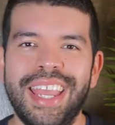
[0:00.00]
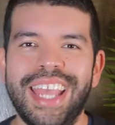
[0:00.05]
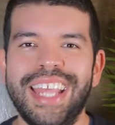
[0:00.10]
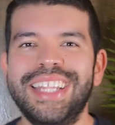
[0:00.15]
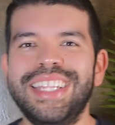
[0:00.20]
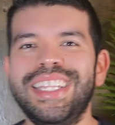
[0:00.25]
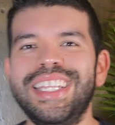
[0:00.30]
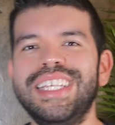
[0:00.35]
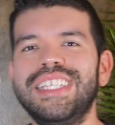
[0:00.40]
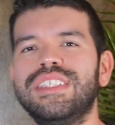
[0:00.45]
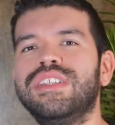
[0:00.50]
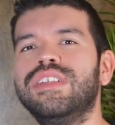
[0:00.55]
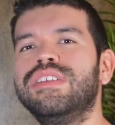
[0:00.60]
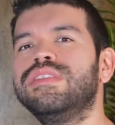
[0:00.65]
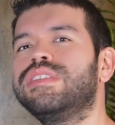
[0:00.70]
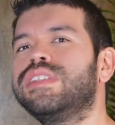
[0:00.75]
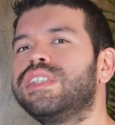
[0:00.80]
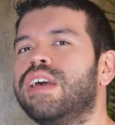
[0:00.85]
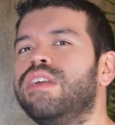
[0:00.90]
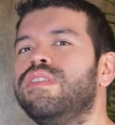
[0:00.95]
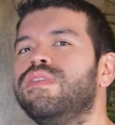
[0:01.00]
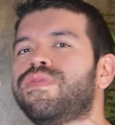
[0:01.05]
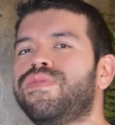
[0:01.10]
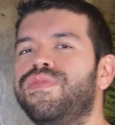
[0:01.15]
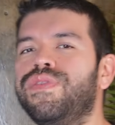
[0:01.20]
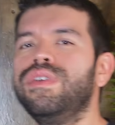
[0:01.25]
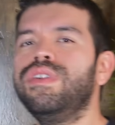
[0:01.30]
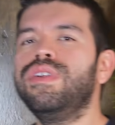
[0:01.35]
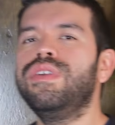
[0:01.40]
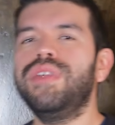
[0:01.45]
and these don't sound
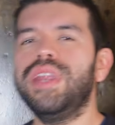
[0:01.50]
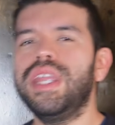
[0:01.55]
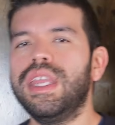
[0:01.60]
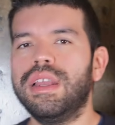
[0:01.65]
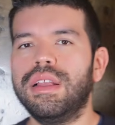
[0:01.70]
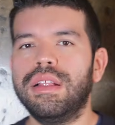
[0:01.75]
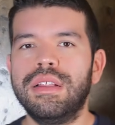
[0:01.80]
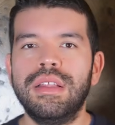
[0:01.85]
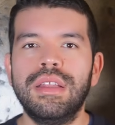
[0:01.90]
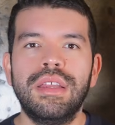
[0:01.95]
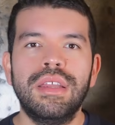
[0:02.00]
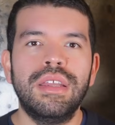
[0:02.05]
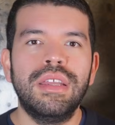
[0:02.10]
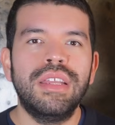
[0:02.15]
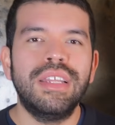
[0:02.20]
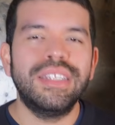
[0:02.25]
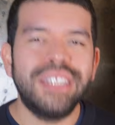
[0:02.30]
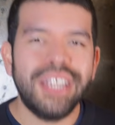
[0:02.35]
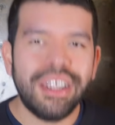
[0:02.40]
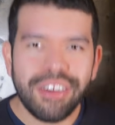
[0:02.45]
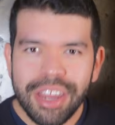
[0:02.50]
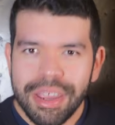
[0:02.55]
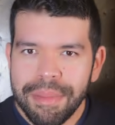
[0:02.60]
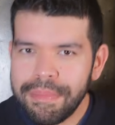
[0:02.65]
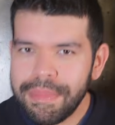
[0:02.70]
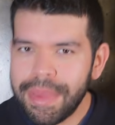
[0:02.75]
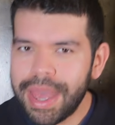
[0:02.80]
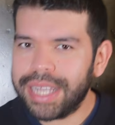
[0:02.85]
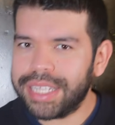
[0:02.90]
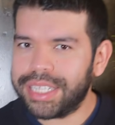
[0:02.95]
fully real, they're
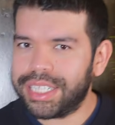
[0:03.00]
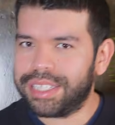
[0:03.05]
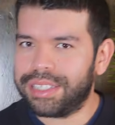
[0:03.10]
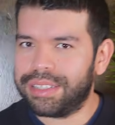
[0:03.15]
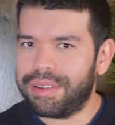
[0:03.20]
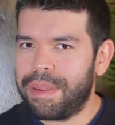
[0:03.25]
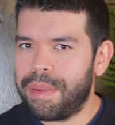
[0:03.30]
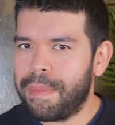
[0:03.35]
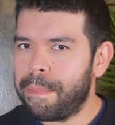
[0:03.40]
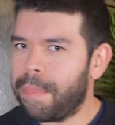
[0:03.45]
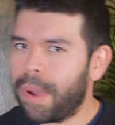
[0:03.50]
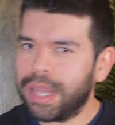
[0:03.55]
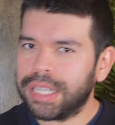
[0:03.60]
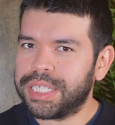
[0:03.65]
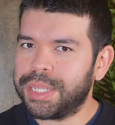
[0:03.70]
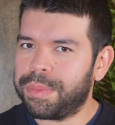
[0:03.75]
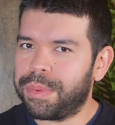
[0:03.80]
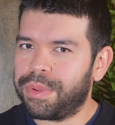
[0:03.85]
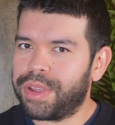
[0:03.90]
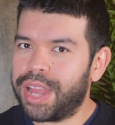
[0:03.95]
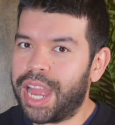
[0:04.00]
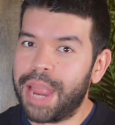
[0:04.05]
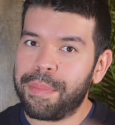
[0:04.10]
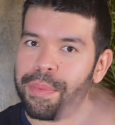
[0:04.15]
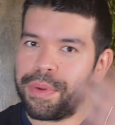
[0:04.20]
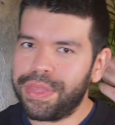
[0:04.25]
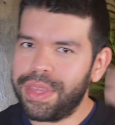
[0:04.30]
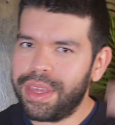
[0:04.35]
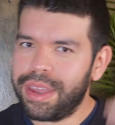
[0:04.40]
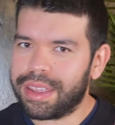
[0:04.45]
imagined, possible,
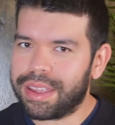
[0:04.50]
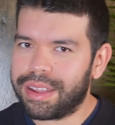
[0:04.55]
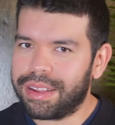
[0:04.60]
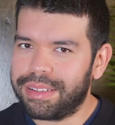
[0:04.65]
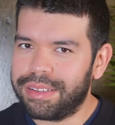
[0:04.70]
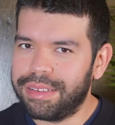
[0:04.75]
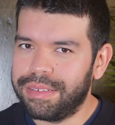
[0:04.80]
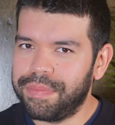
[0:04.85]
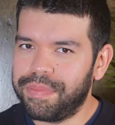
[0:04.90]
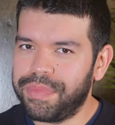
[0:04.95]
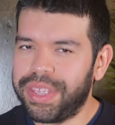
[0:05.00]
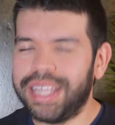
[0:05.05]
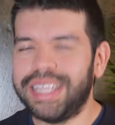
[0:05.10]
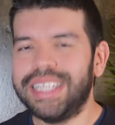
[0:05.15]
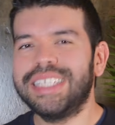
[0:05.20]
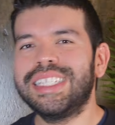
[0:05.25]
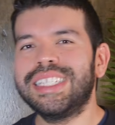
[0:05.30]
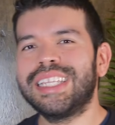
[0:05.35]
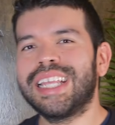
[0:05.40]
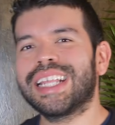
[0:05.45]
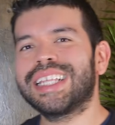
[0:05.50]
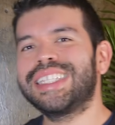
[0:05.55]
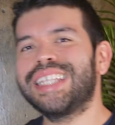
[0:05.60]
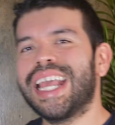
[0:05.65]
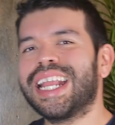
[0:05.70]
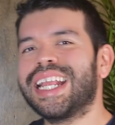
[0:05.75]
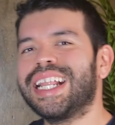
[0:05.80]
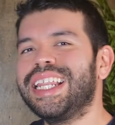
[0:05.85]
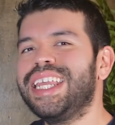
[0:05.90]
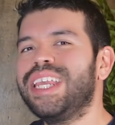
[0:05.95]
hypothetical. And this is
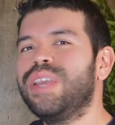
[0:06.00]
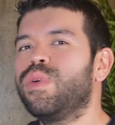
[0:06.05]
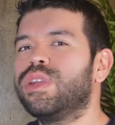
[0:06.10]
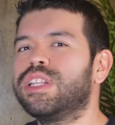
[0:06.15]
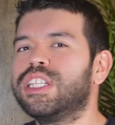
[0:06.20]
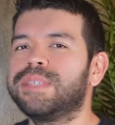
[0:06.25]
exactly what